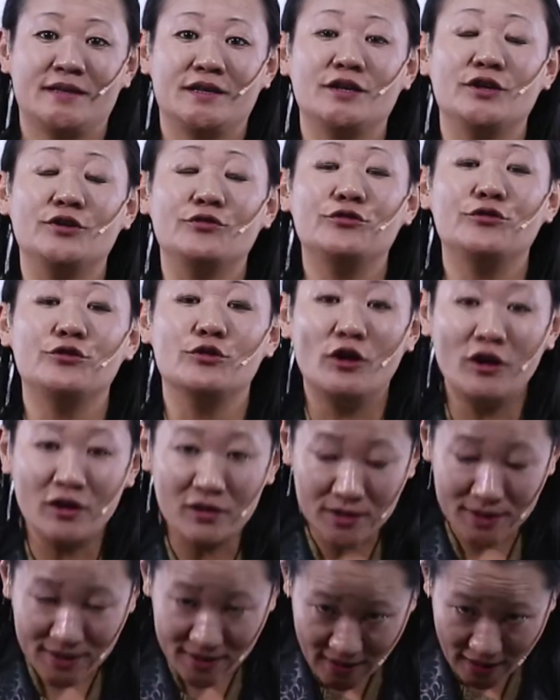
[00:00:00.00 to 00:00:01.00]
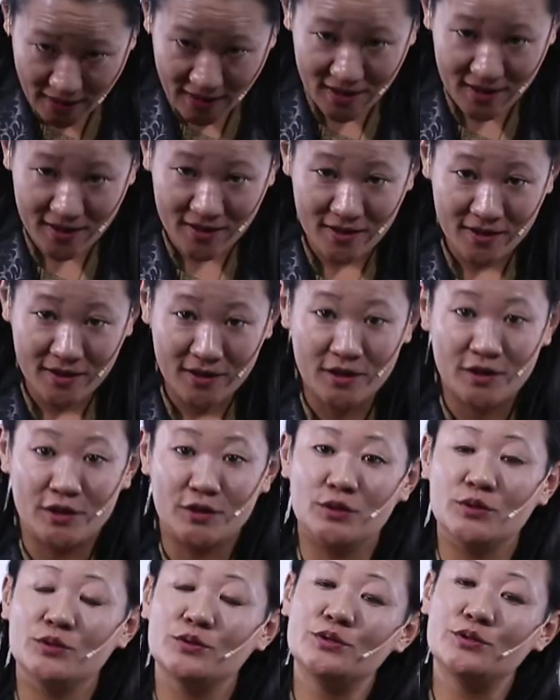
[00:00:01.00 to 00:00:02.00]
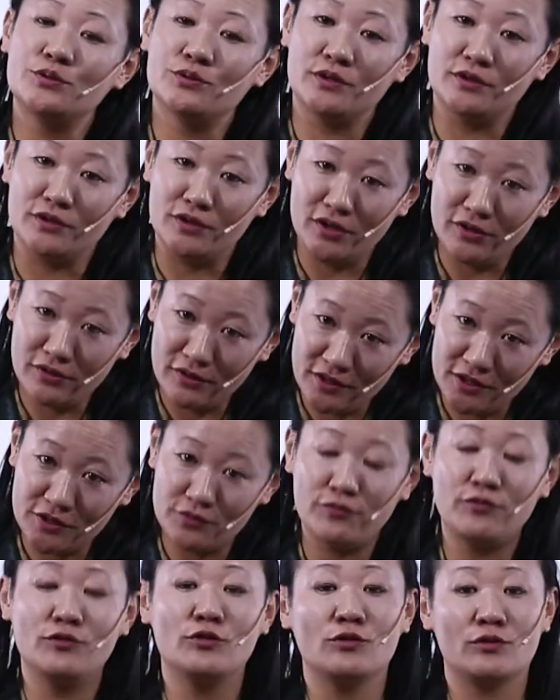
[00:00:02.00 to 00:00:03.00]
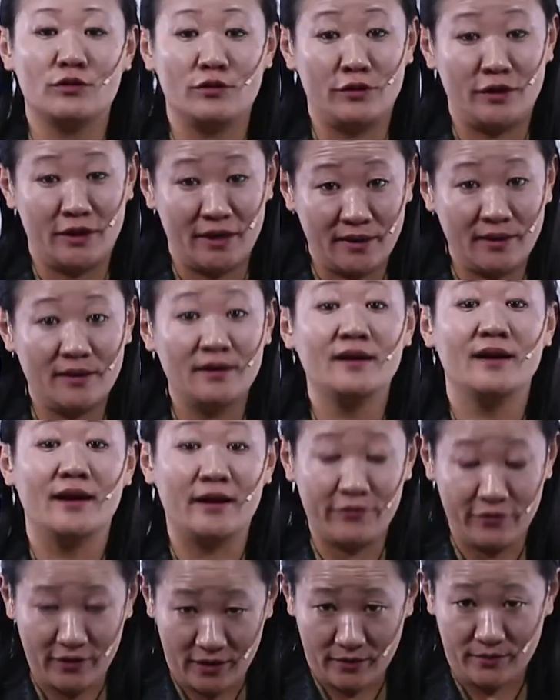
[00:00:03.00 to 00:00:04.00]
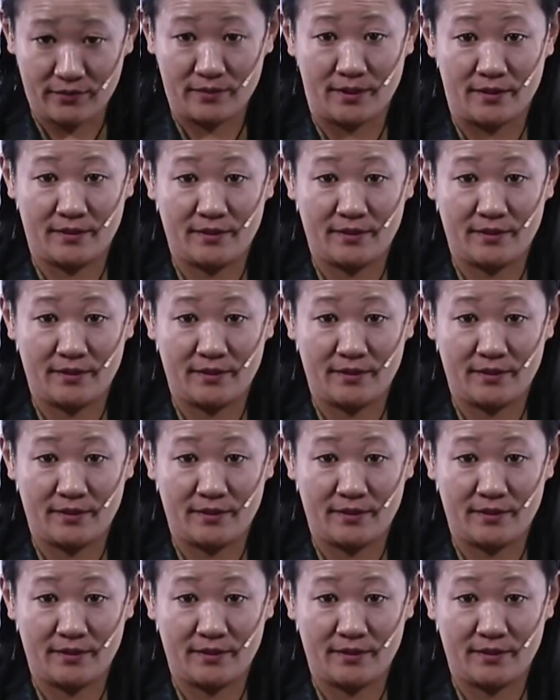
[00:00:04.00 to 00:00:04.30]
If you are sick, go to the nearest flu clinic available.